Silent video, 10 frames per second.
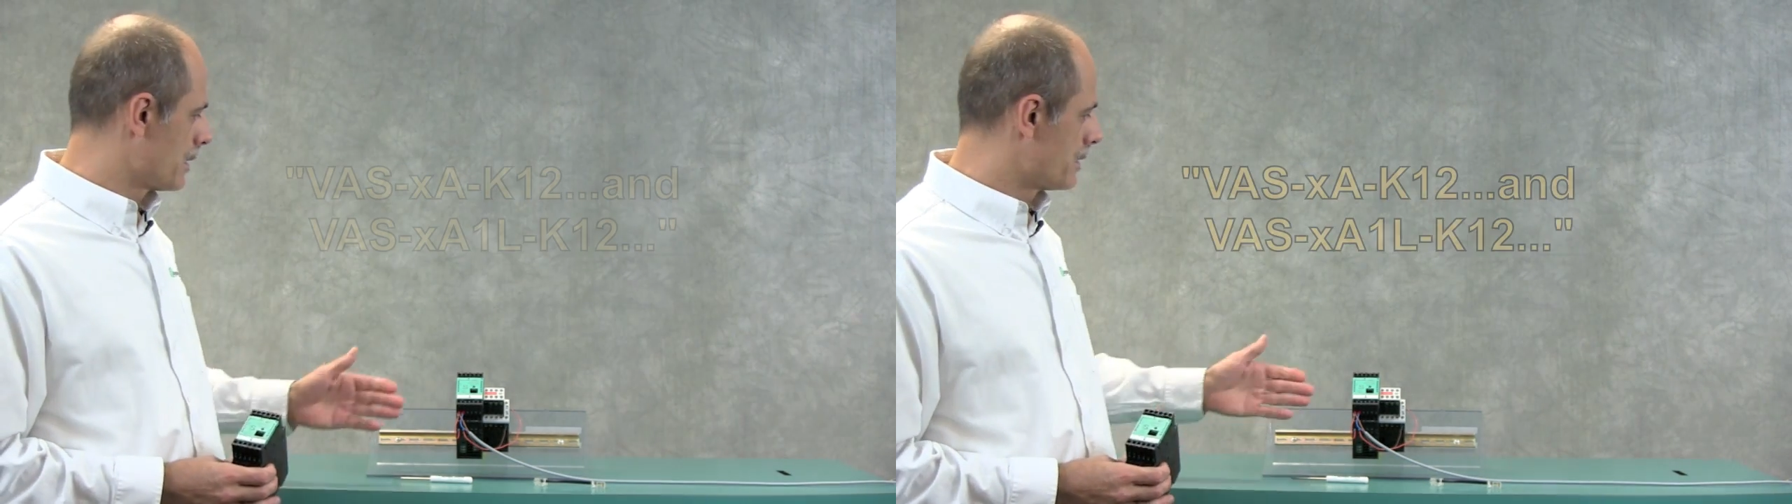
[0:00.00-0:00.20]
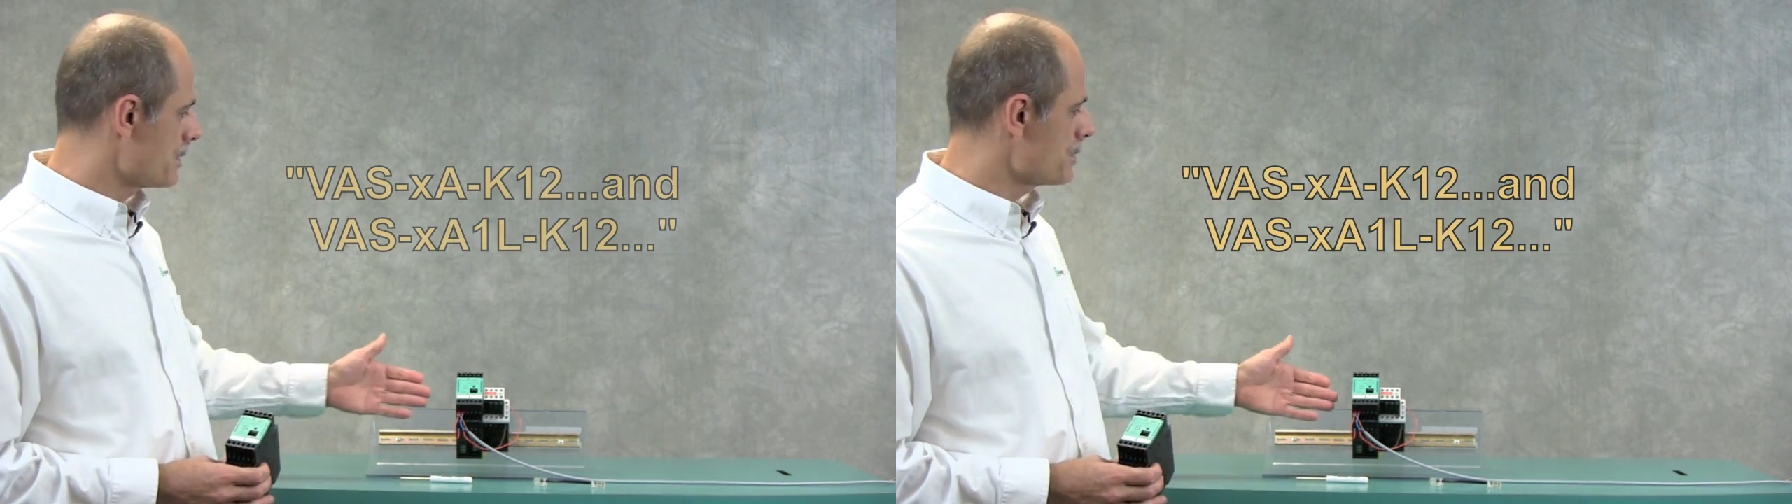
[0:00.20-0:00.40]

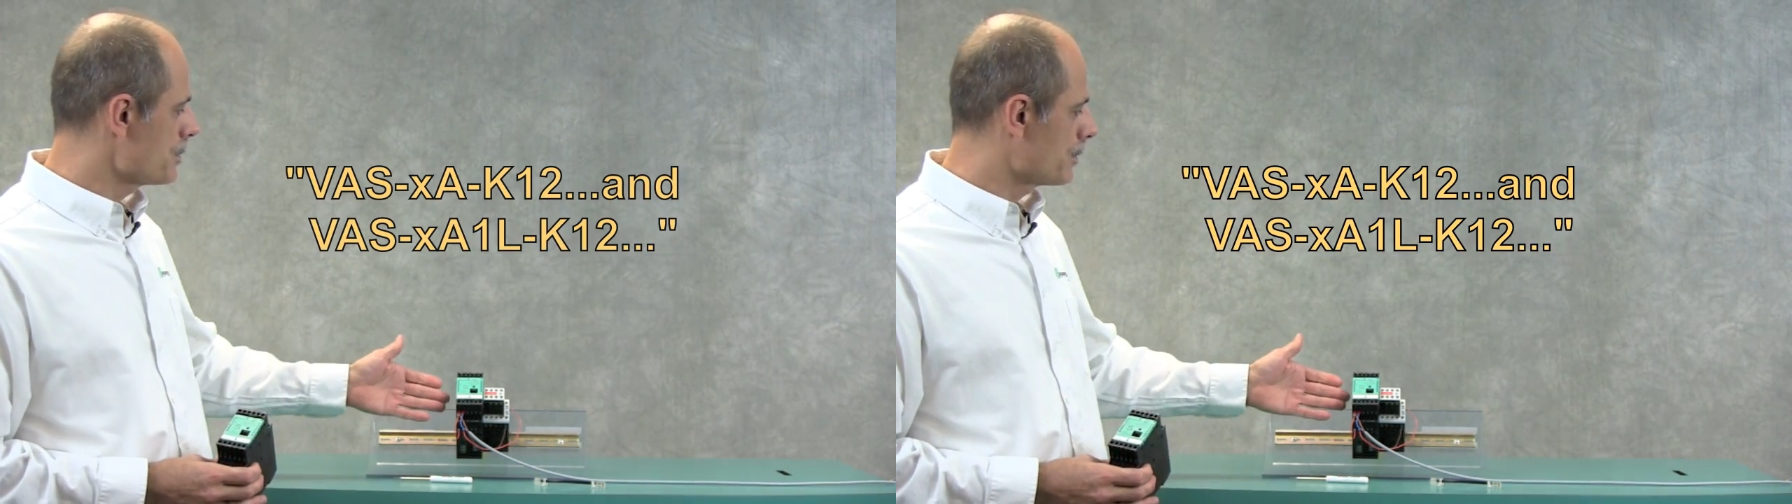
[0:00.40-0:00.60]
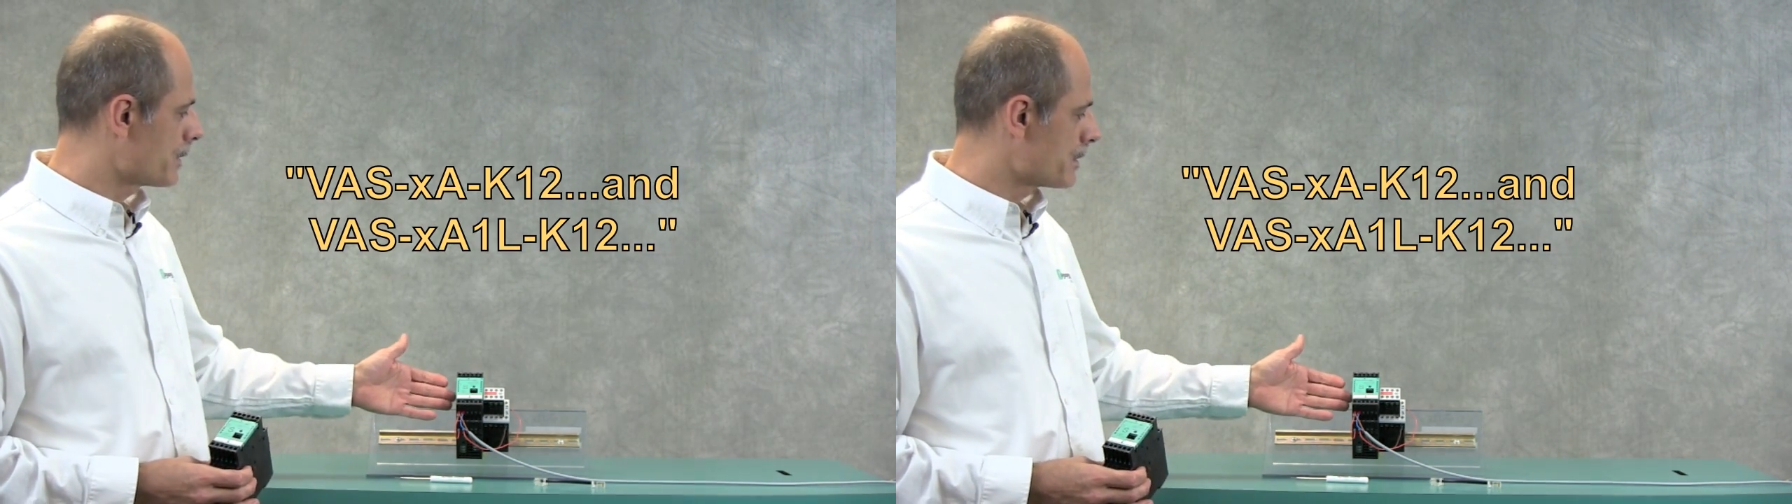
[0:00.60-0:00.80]
This
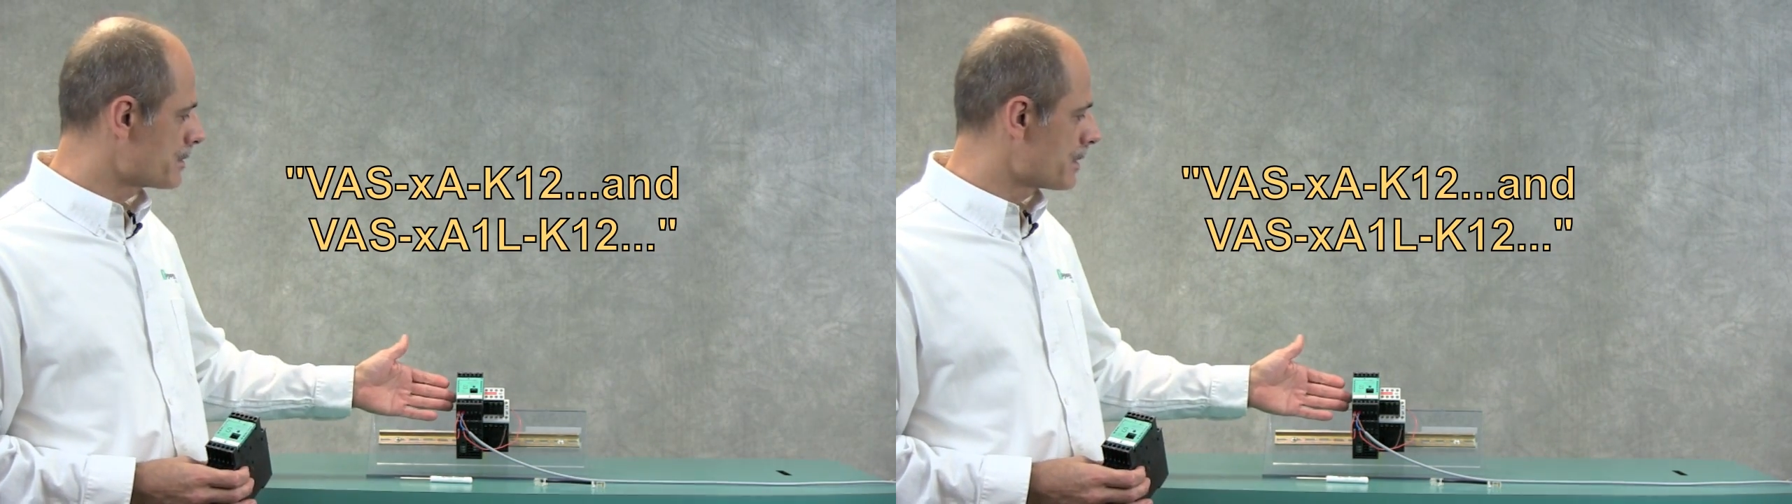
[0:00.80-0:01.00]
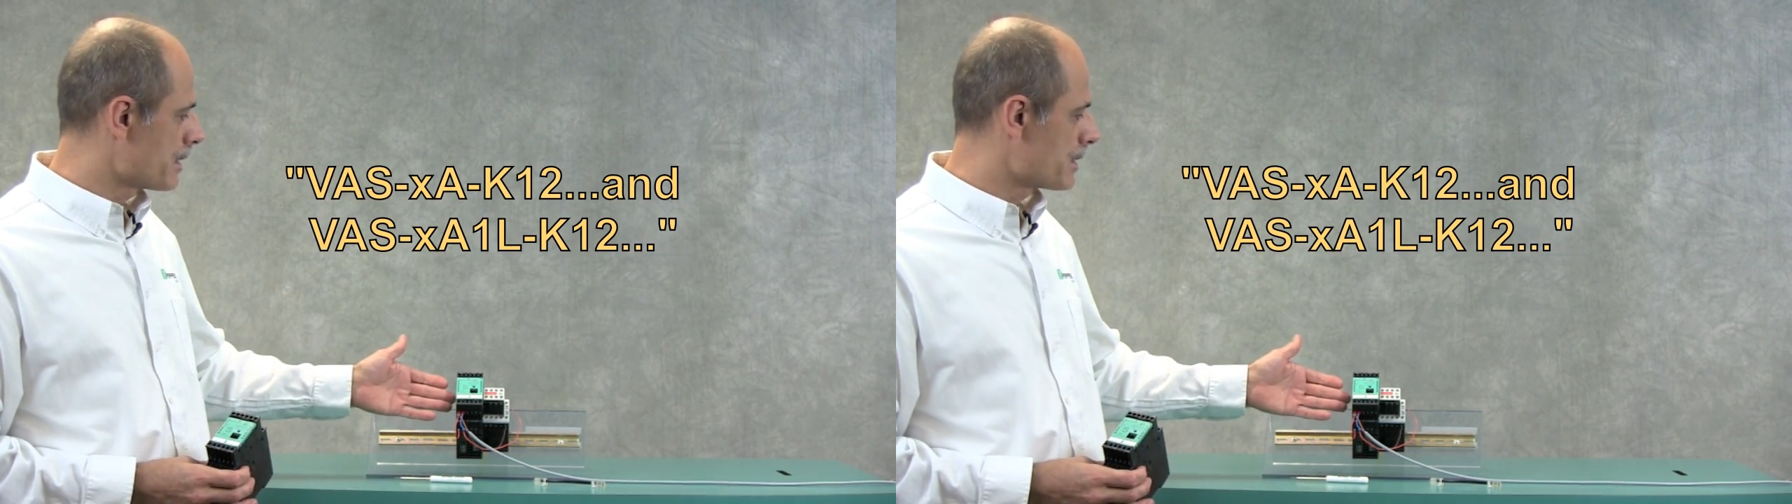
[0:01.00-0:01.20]

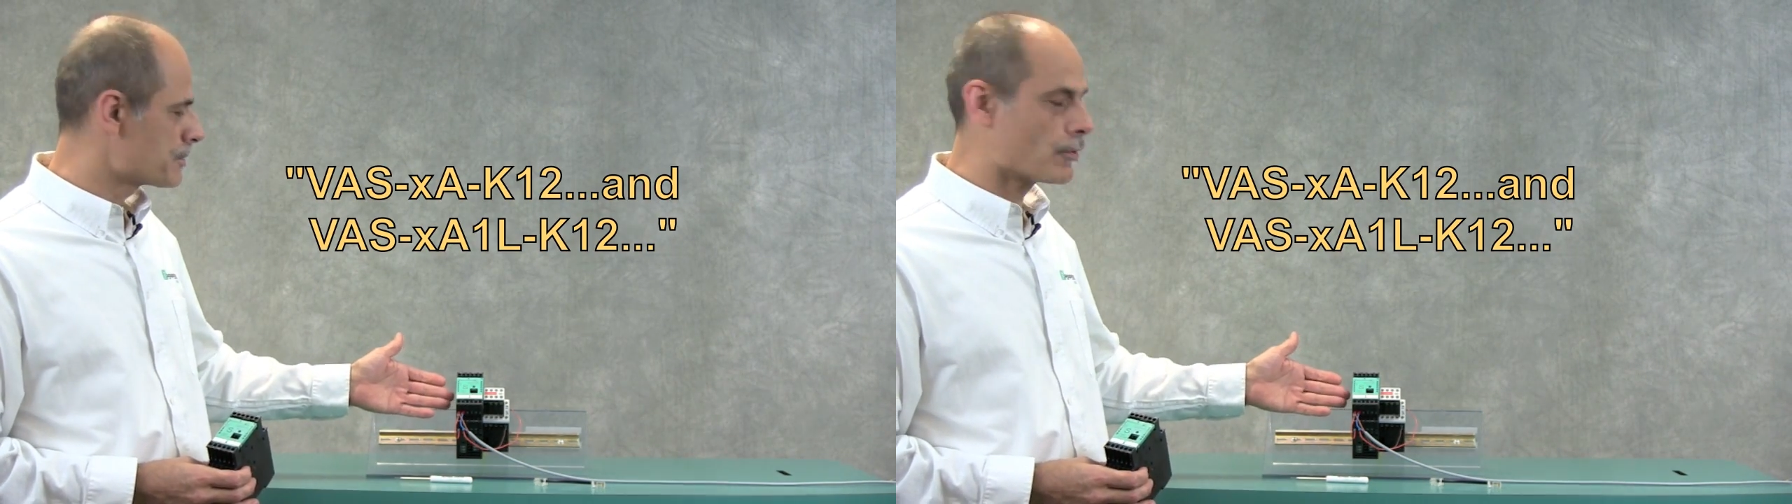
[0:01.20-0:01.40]
unit is